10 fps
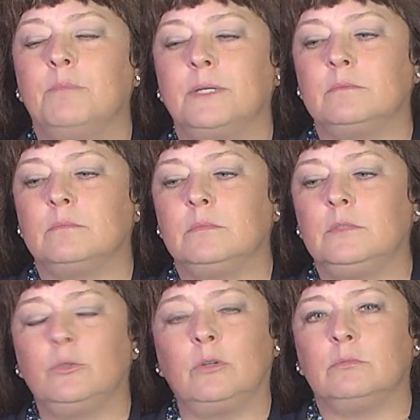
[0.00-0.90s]
but
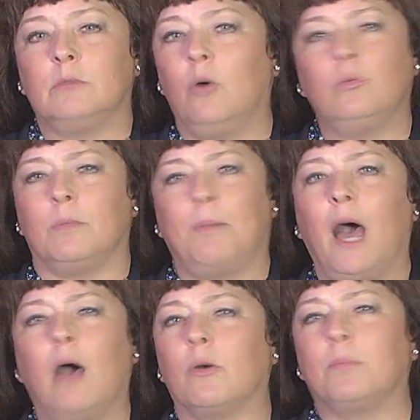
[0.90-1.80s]
you don't own the
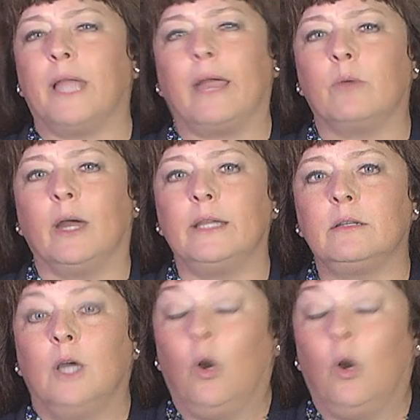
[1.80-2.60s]
power plant, right?